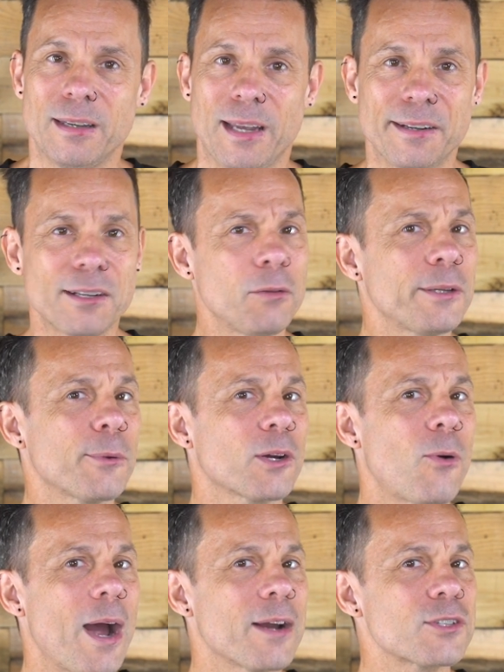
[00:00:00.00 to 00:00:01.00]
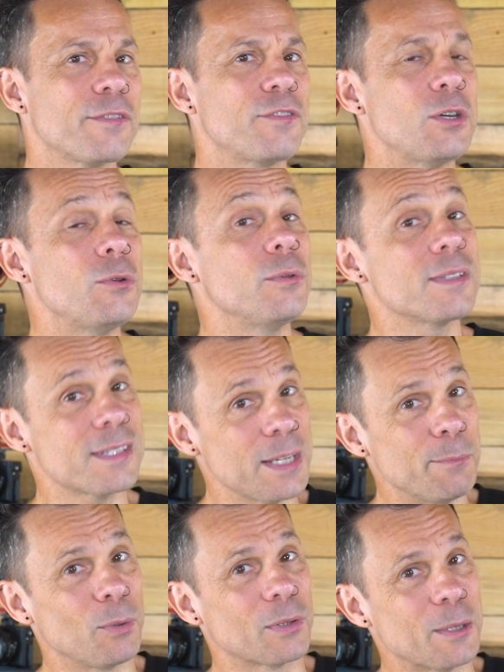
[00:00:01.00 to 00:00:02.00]
and it only requires a few
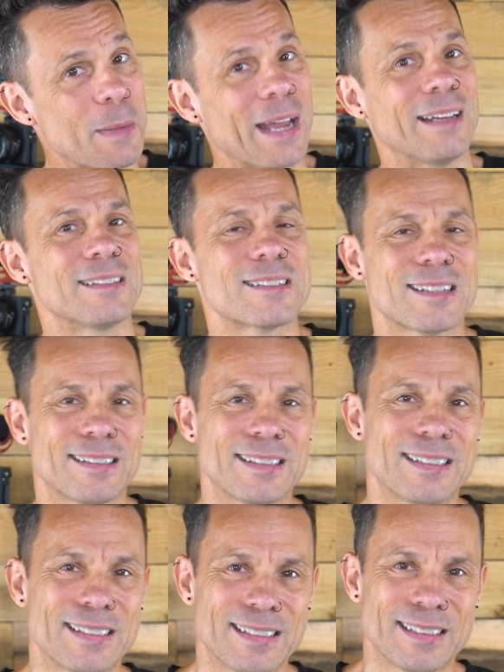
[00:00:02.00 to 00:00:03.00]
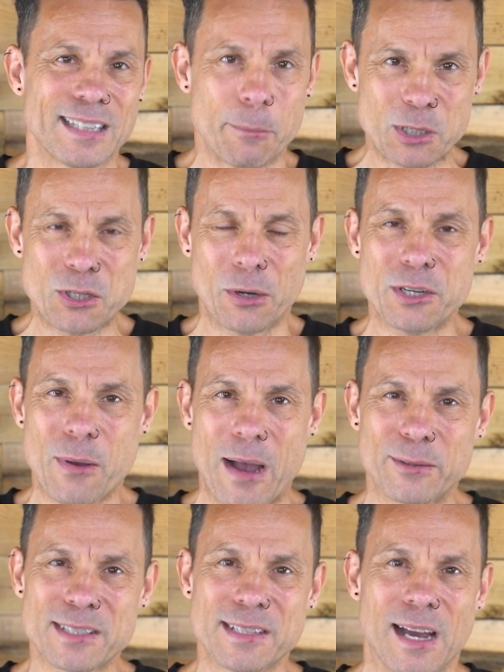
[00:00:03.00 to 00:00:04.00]
simple commands. Let me show you
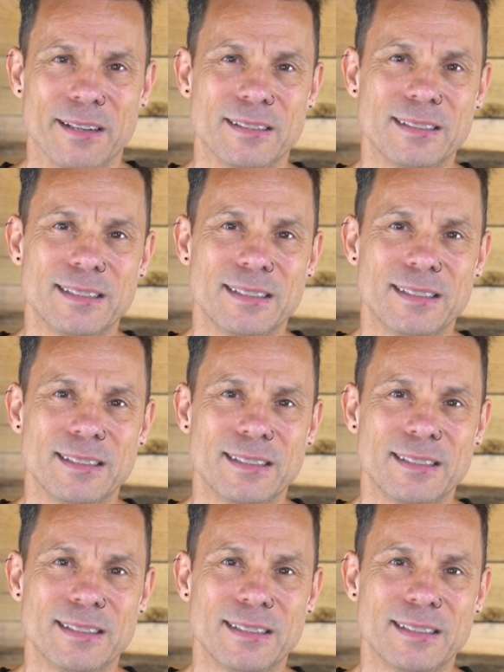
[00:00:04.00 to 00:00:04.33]
how it's done.